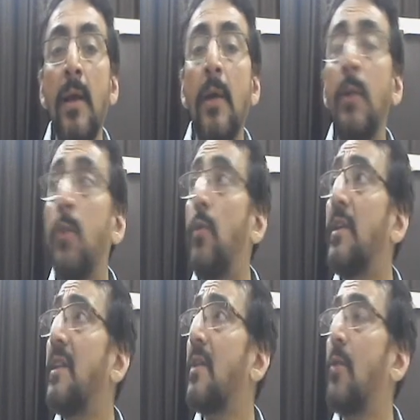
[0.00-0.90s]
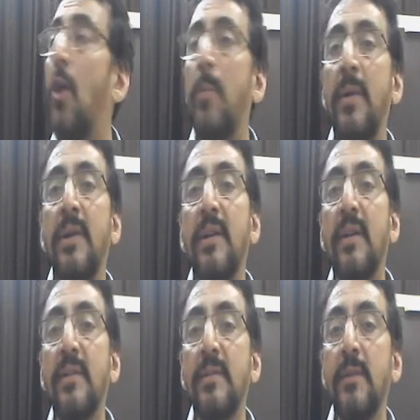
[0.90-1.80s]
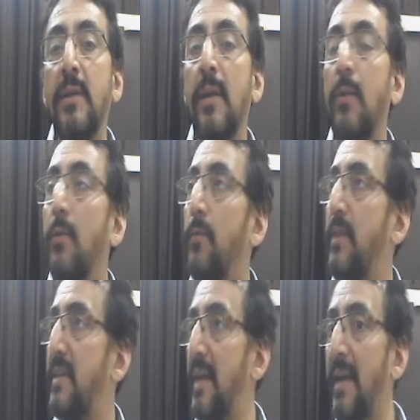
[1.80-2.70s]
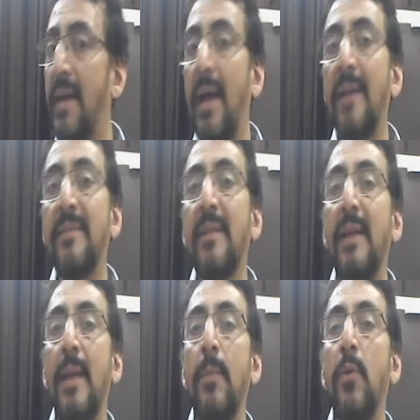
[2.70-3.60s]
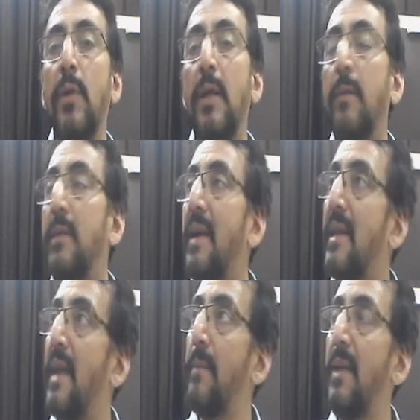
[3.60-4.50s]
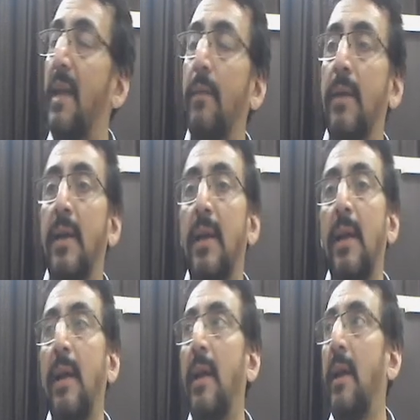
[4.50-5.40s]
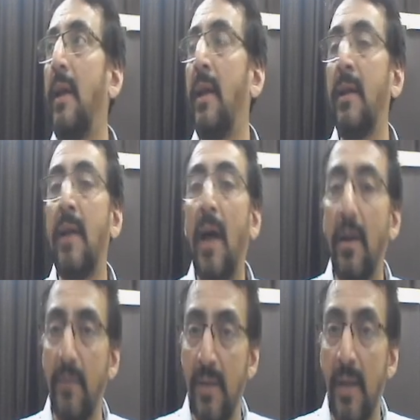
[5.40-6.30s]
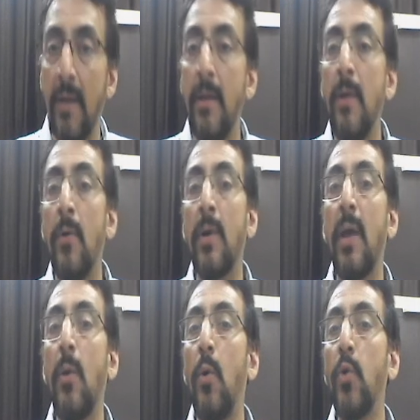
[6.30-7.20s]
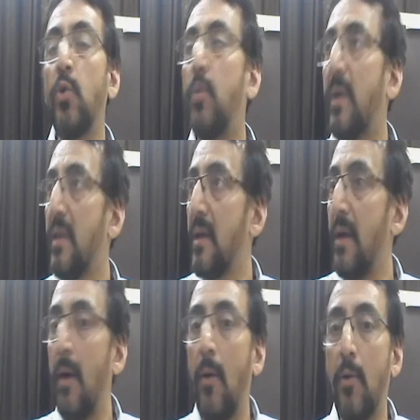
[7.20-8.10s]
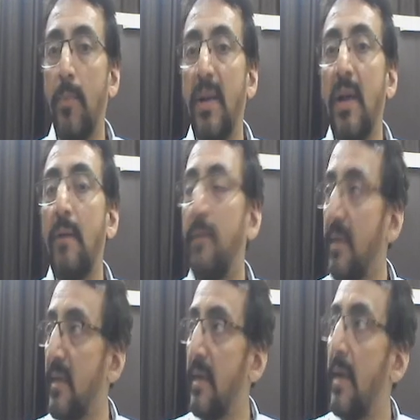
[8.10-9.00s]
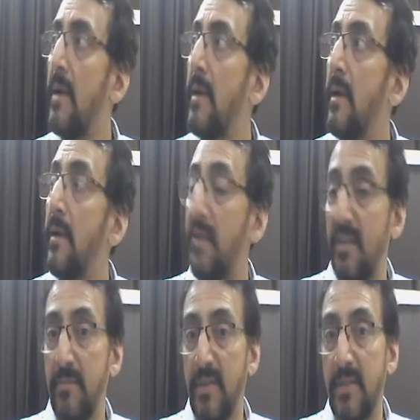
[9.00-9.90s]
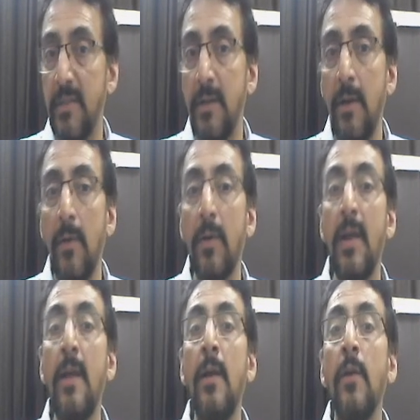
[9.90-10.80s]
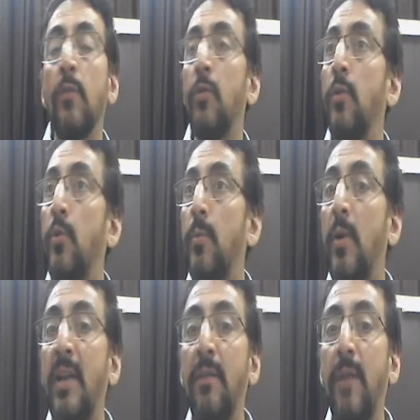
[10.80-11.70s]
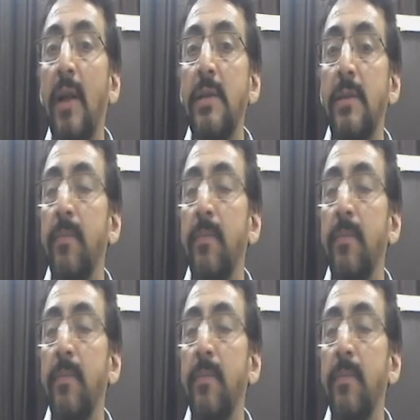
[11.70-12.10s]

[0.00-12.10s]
Now, what are the common drugs which enhance the immunity that can be given in Ayurveda? Okay, Ojo Vardaka or Bala Vardaka treatment. Okay, so newborn infant,